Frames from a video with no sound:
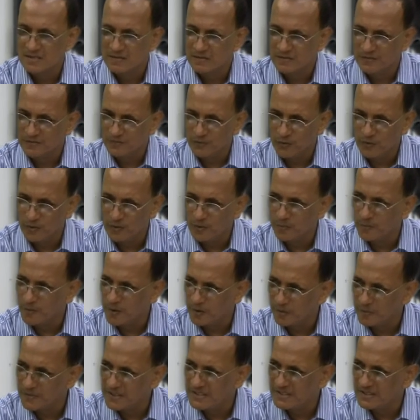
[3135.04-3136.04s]
for
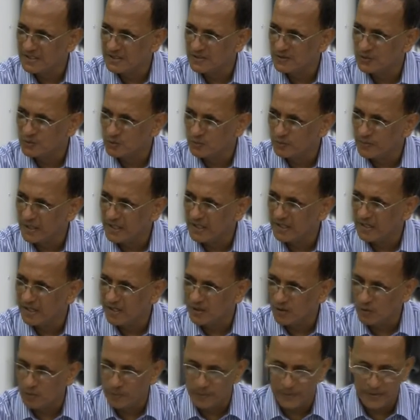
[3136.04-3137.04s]
permission to make a
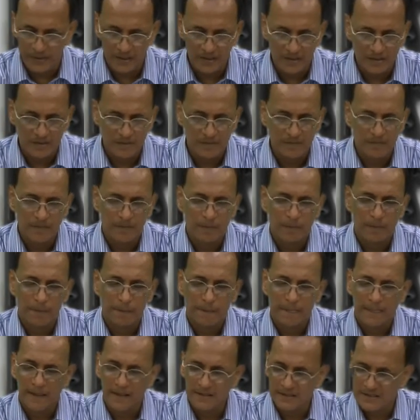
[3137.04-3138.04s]
copy.
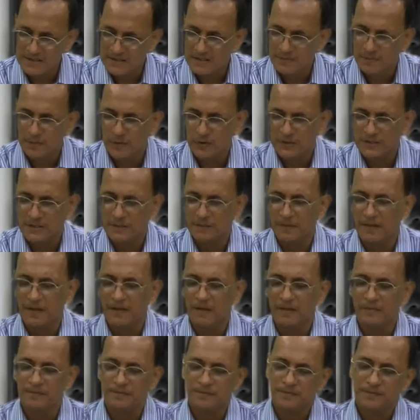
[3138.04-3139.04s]
It is possible.
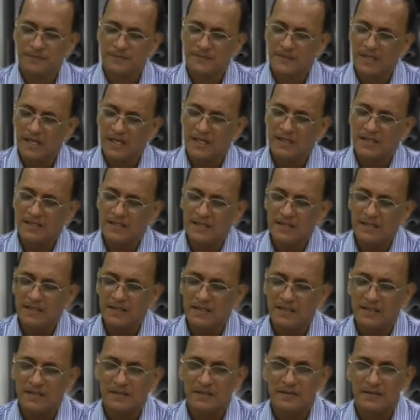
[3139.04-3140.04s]
And
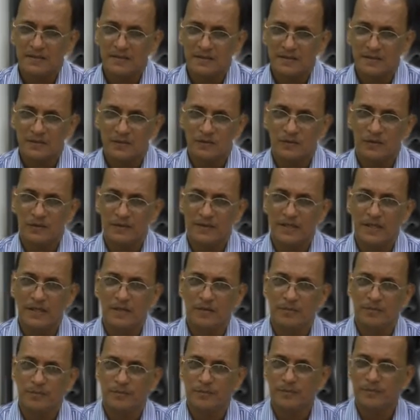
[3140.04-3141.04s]
here we
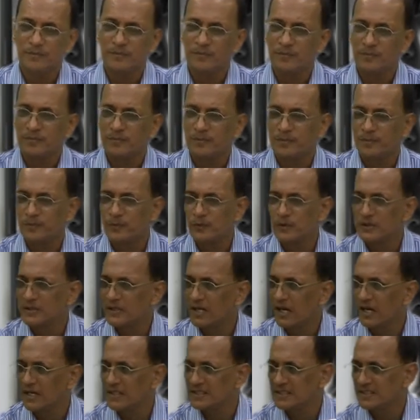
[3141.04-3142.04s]
will put
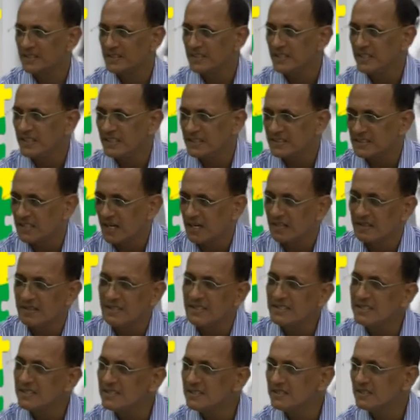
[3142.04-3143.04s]
a screening chart.
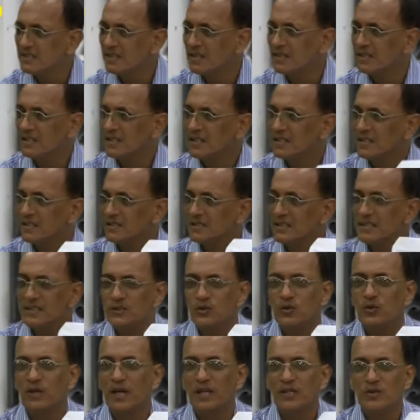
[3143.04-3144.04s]
This
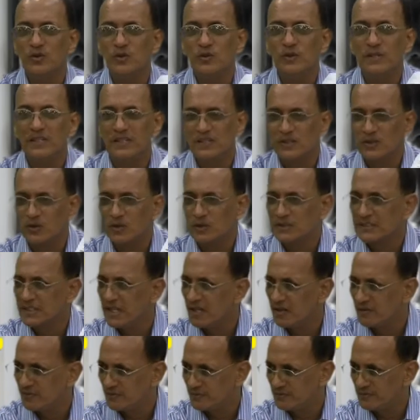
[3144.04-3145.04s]
you can do it
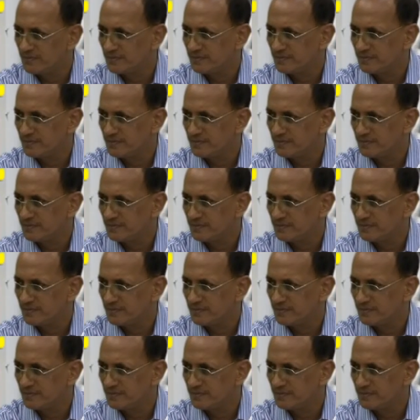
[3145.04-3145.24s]
yourself.